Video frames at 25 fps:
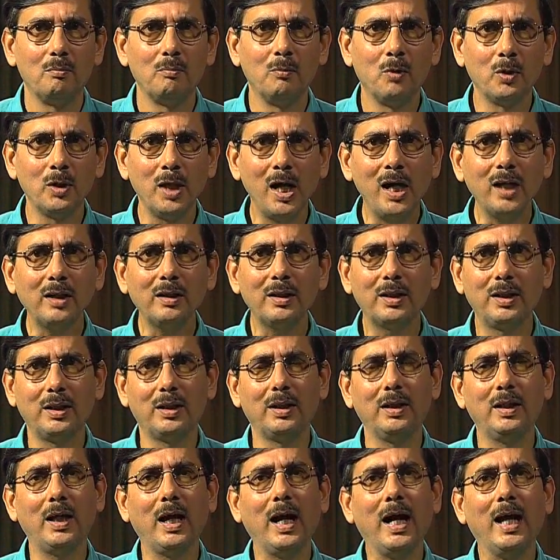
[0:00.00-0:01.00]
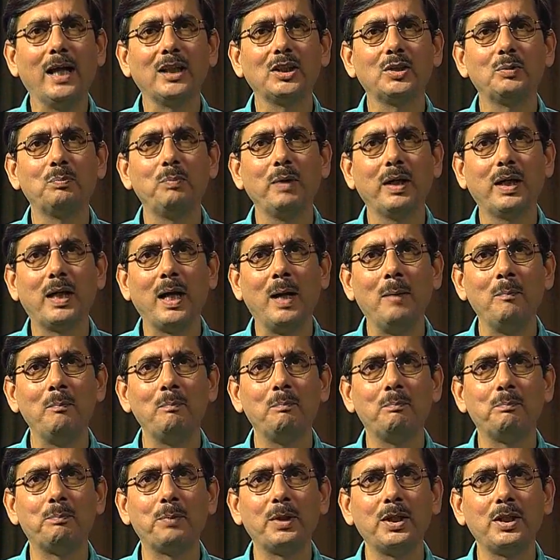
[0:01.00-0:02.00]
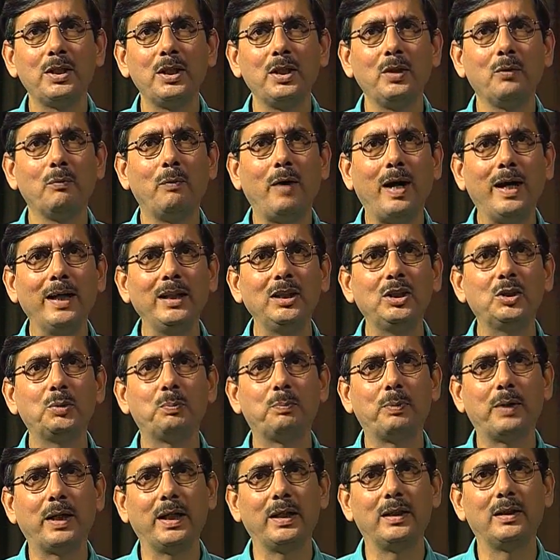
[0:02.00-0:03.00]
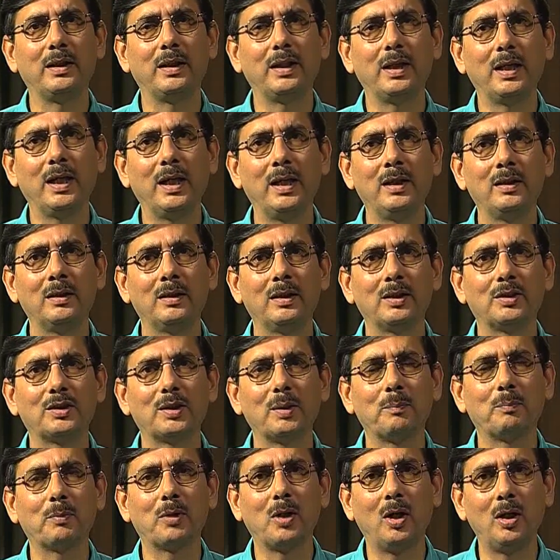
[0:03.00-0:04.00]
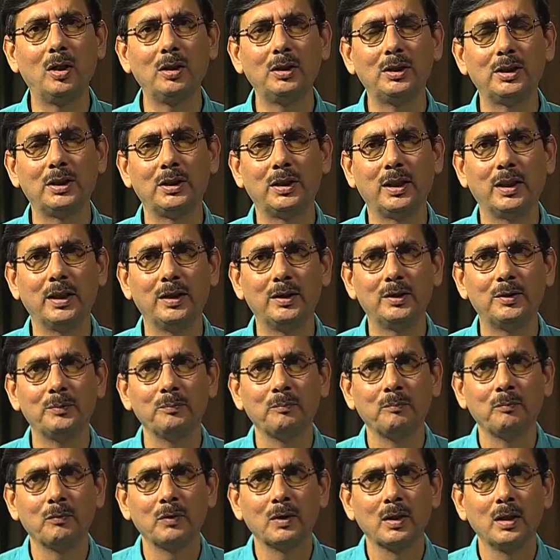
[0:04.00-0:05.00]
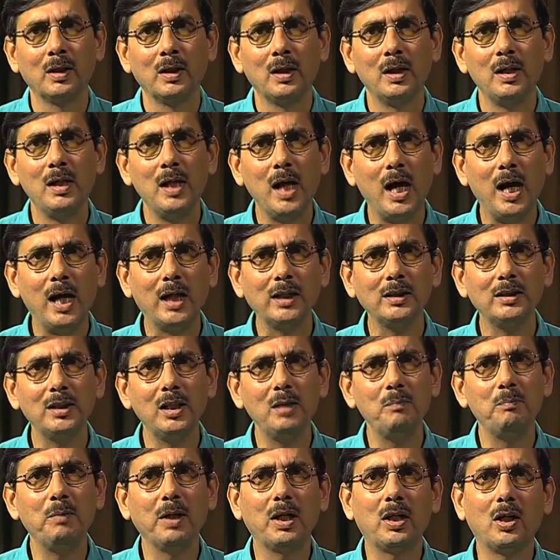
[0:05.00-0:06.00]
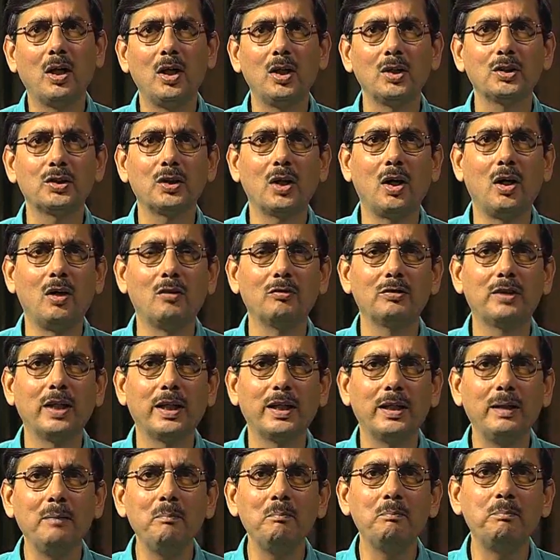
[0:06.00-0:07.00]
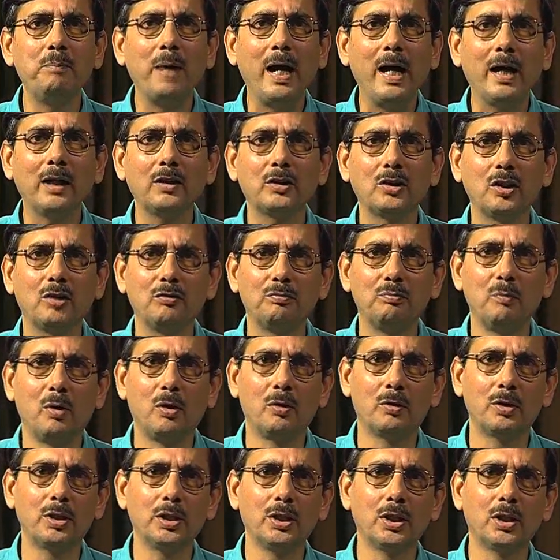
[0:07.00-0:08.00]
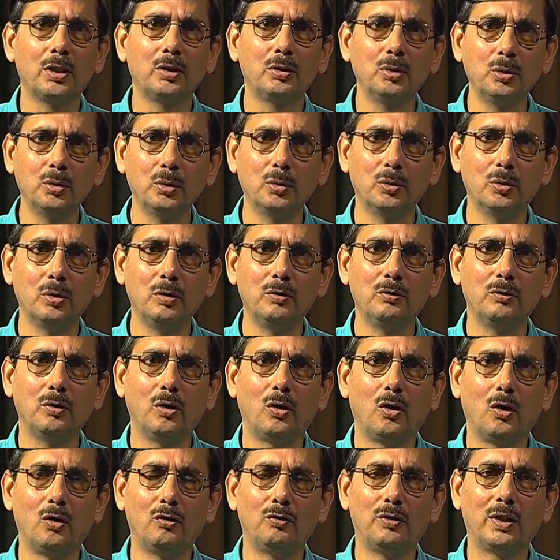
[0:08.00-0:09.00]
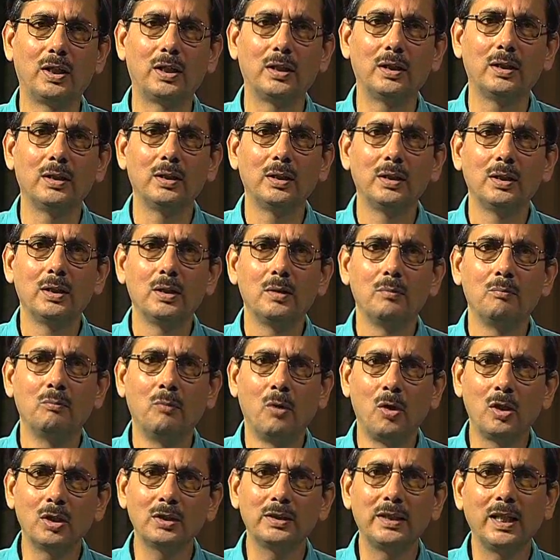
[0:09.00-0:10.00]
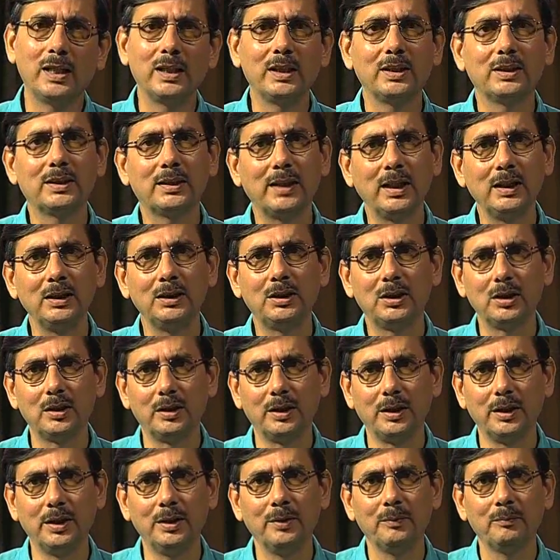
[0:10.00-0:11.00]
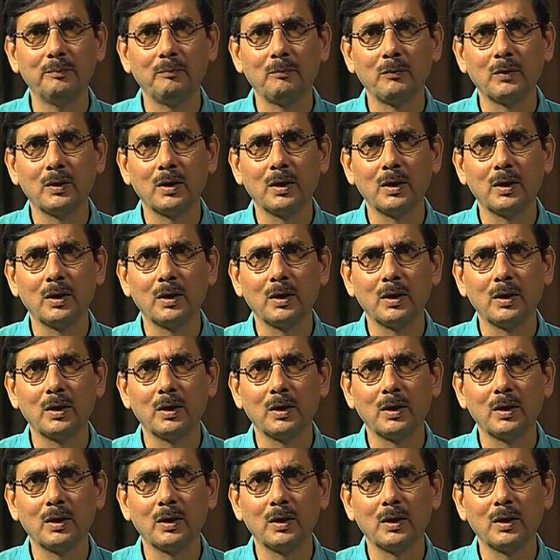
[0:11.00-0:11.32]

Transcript: Monarchy has become pretty widespread in the subcontinent, largely because of the impact of Maurya rule over more than a century,